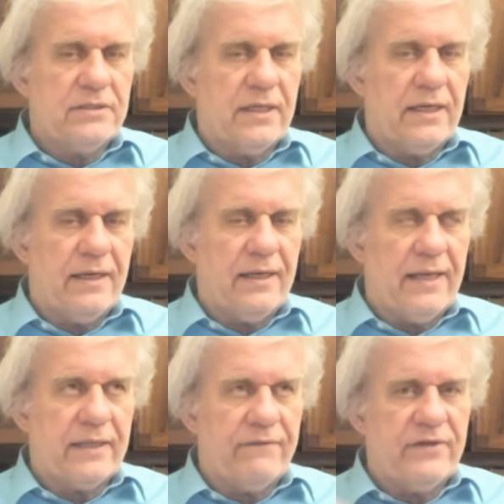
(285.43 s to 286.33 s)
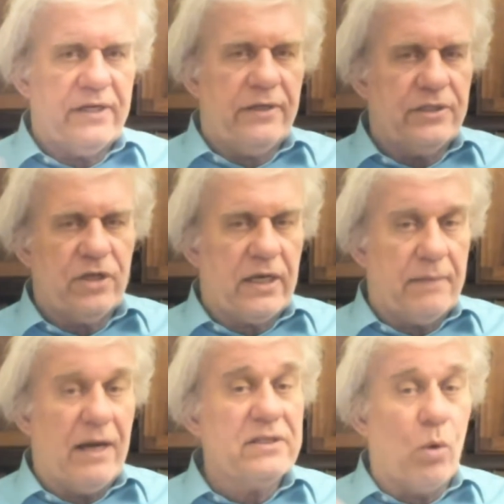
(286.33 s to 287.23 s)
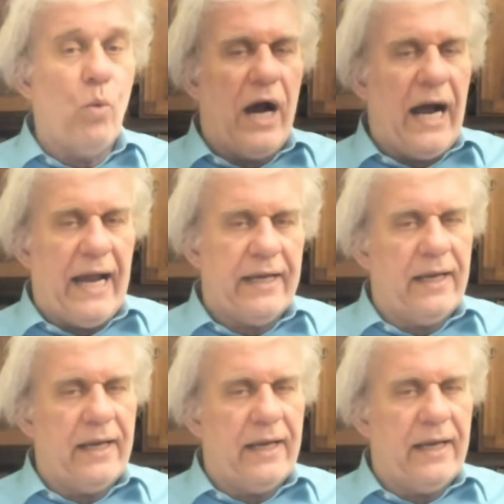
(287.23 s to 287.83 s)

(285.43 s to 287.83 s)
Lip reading: like if here you're talking about the why,